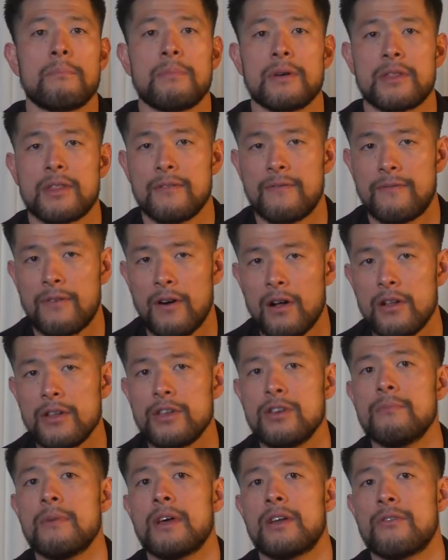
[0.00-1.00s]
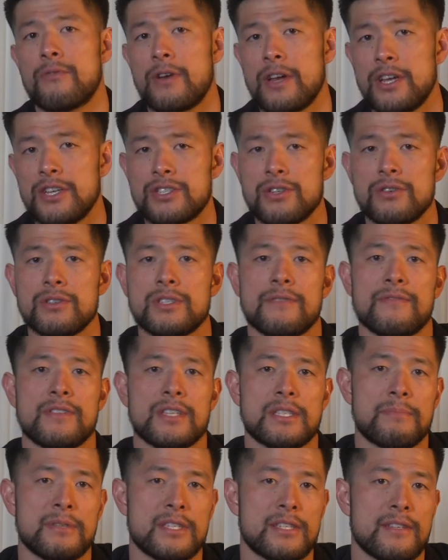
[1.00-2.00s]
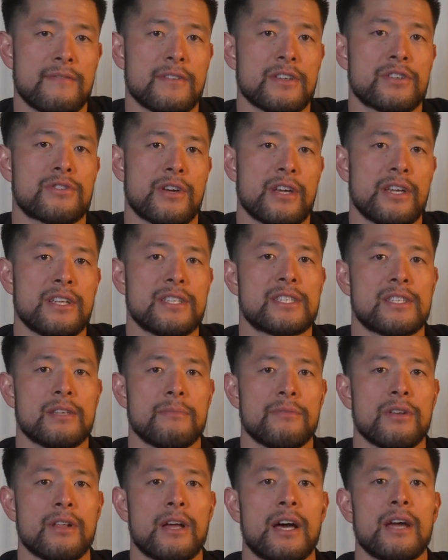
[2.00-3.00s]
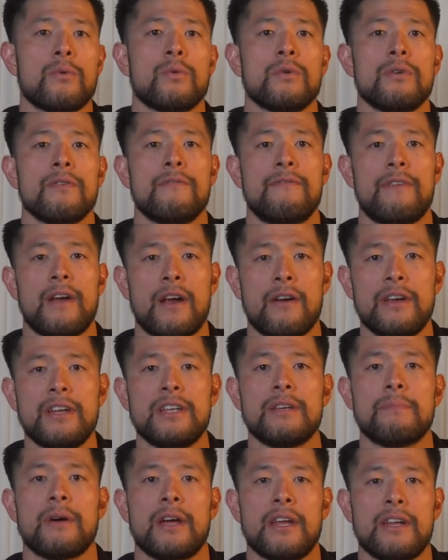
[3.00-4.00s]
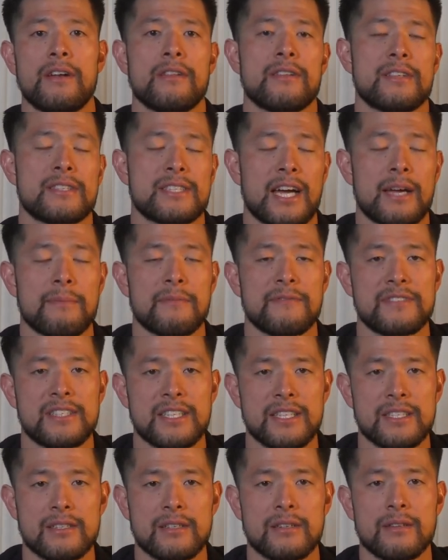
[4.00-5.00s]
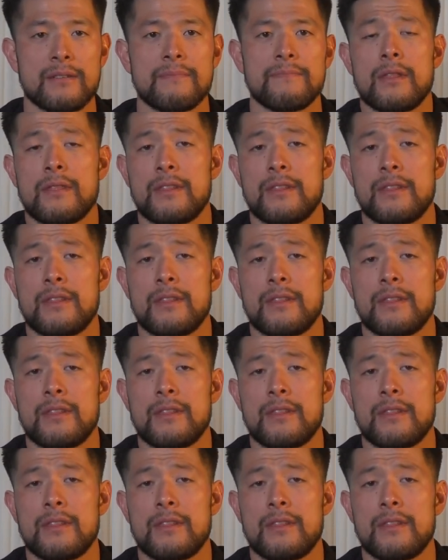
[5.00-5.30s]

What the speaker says: but the volume and ratios of the specific training stimuli will vary depending on the time of season.